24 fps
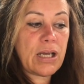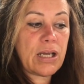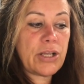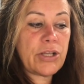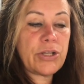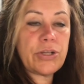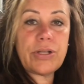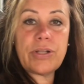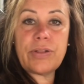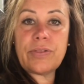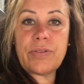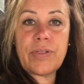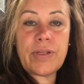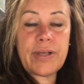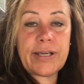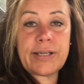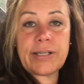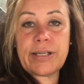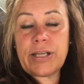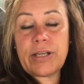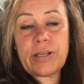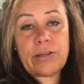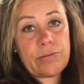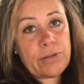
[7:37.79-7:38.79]
it,
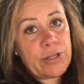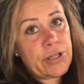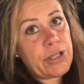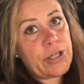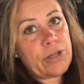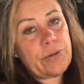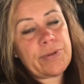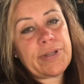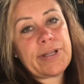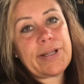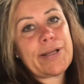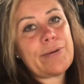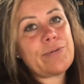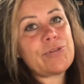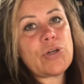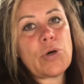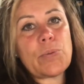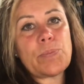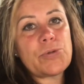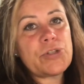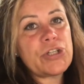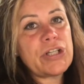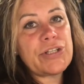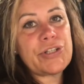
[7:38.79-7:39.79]
it, it, you know there was
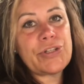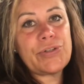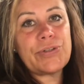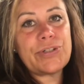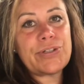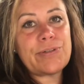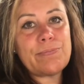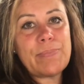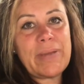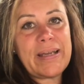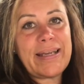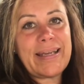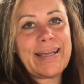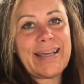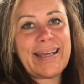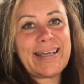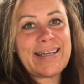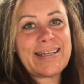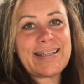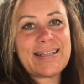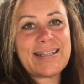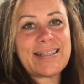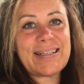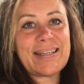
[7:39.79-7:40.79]
options you could make
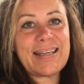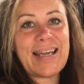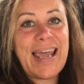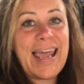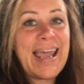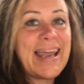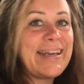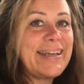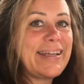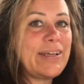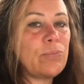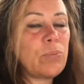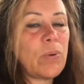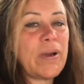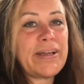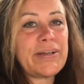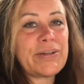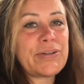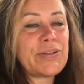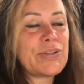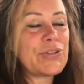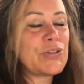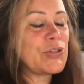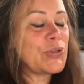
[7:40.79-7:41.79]
it any
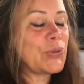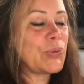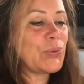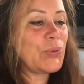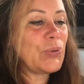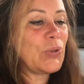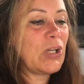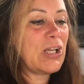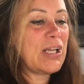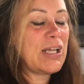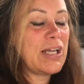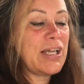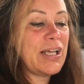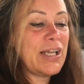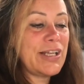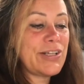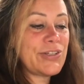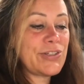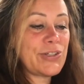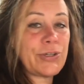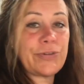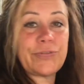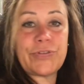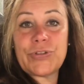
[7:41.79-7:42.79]
width at all
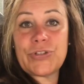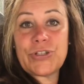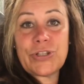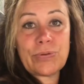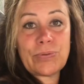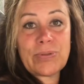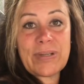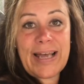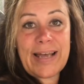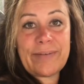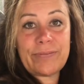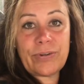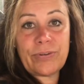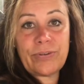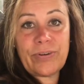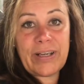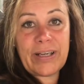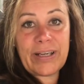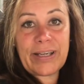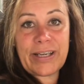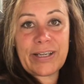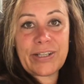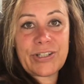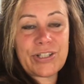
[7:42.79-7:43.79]
so if you don't have a
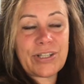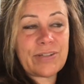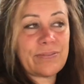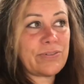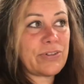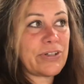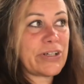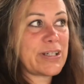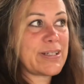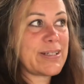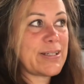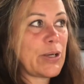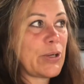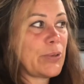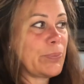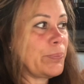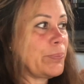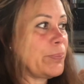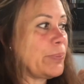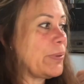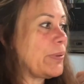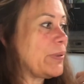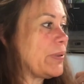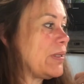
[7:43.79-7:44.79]
rear kitchen for
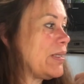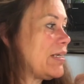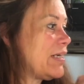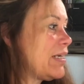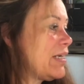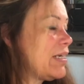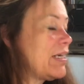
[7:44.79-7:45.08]
example